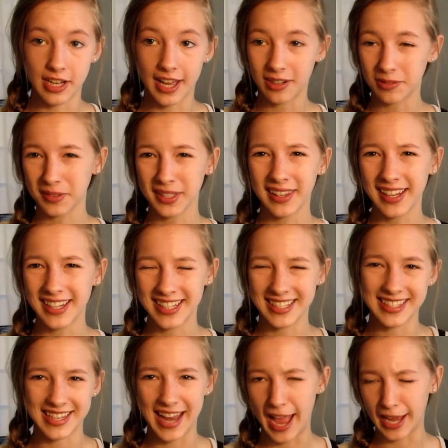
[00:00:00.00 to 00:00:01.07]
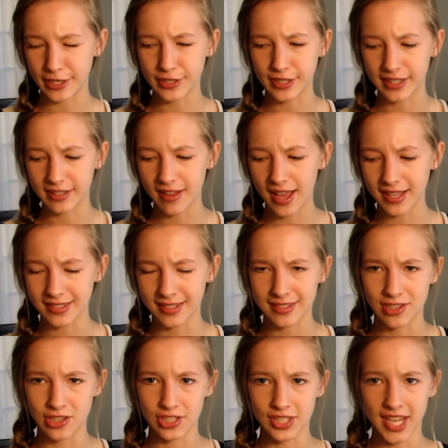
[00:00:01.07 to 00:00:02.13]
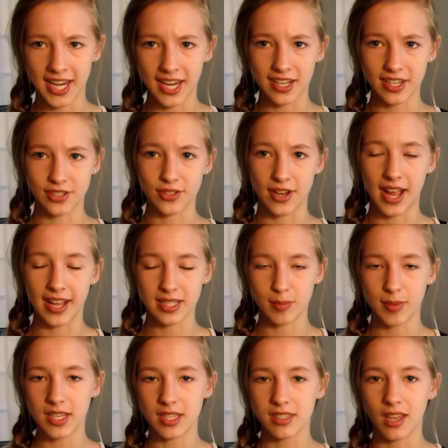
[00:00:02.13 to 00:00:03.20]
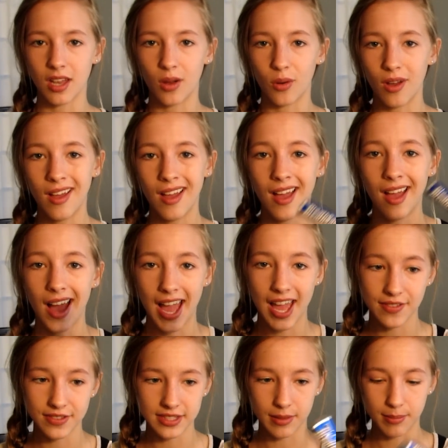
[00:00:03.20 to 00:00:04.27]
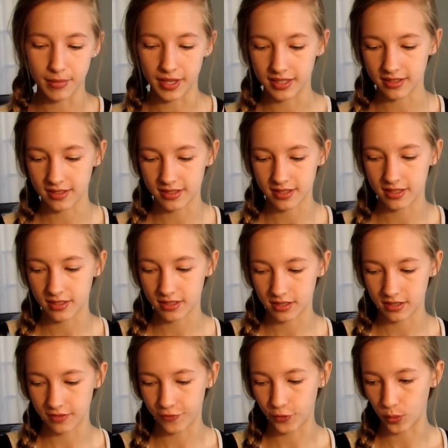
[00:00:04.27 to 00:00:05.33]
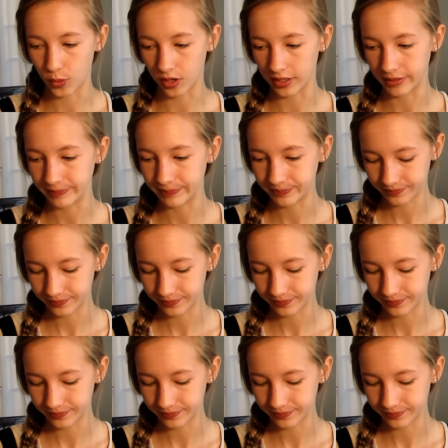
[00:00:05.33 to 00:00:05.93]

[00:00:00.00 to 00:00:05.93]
I don't really like to snack during class because it just kind of distracts me, so I have some mints for